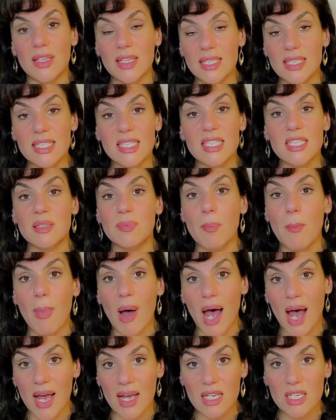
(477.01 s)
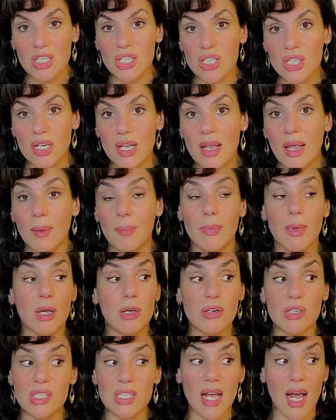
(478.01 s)
this smash,
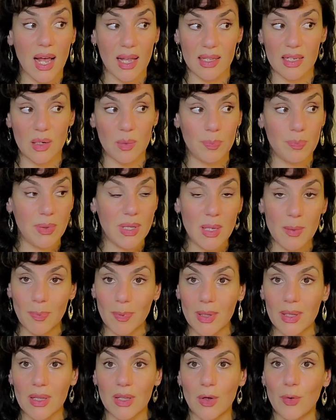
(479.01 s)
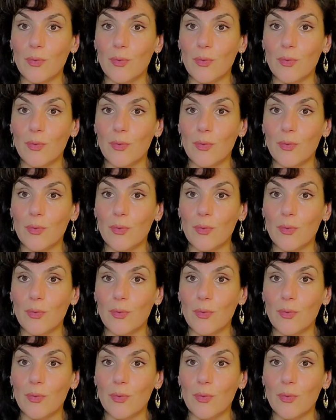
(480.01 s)
because other people